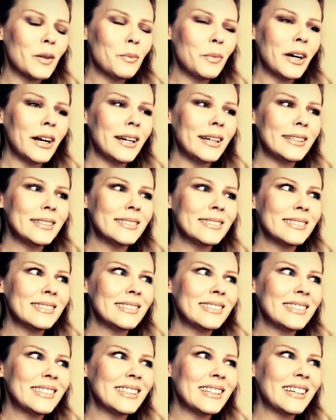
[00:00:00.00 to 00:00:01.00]
But
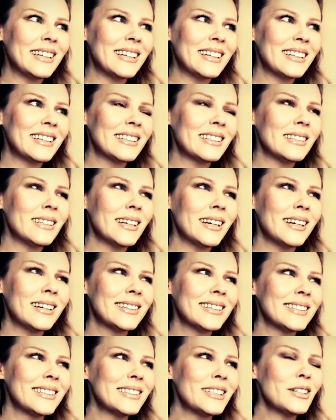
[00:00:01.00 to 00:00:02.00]

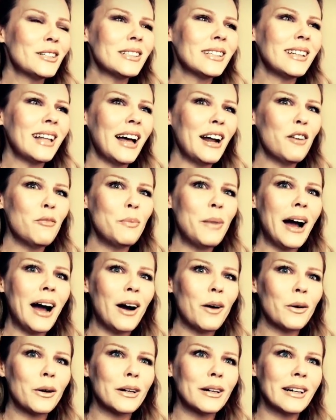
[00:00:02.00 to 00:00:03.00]
there's a lot of
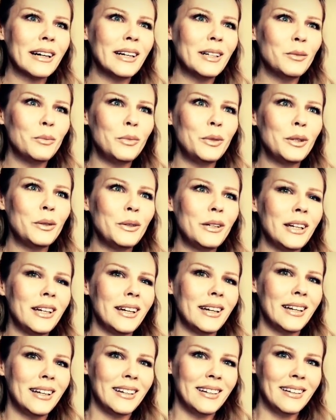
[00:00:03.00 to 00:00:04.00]
power and
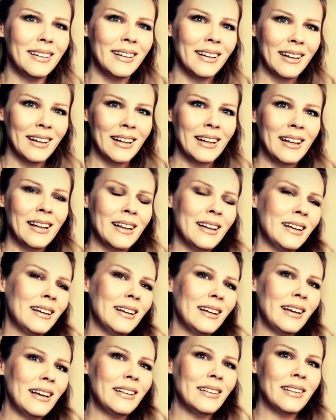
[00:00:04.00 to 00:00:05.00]
beauty
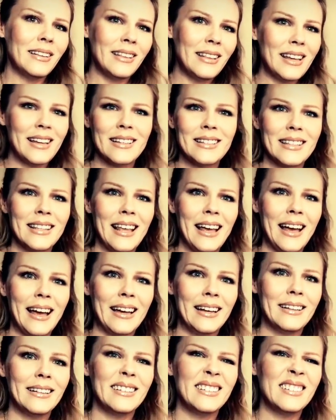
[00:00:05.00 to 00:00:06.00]
in the things
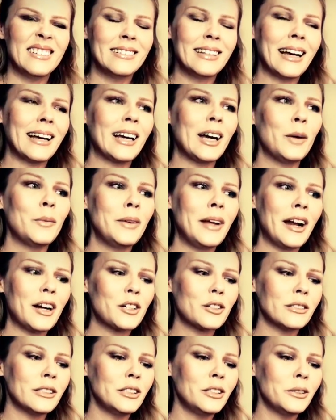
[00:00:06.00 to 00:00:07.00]
that come
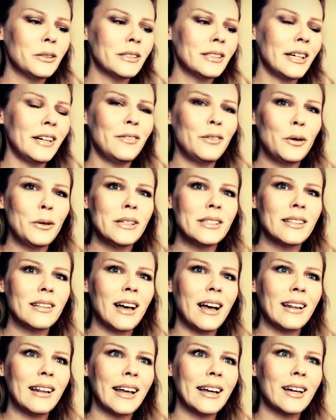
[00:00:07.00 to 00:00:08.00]
naturally to us. I've always
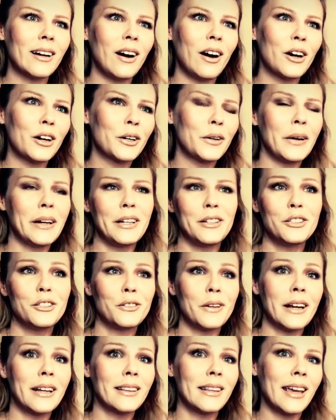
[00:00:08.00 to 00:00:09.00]
thought like our greatest
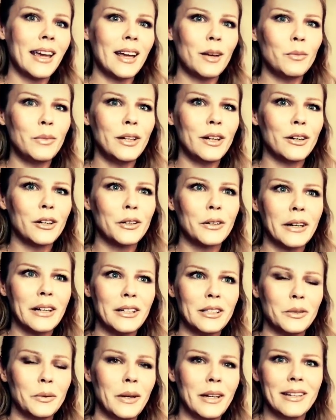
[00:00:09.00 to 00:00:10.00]
strength can be our
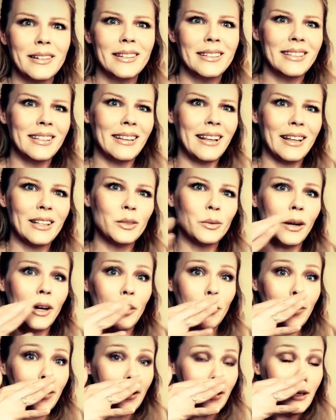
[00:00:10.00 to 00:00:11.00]
greatest weakness, and that's
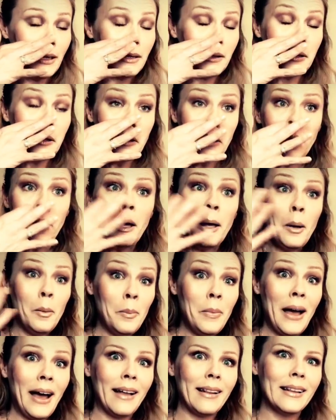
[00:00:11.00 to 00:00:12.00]
why we need
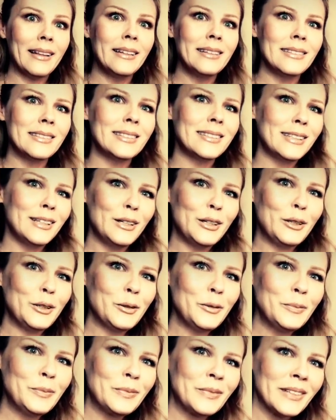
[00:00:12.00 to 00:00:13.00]
balance, you
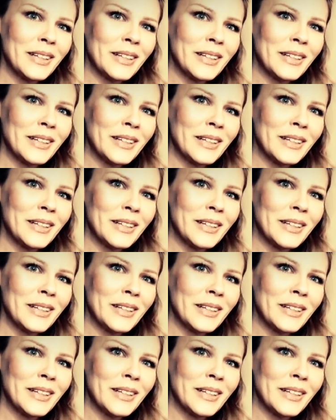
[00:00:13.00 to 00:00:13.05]
know.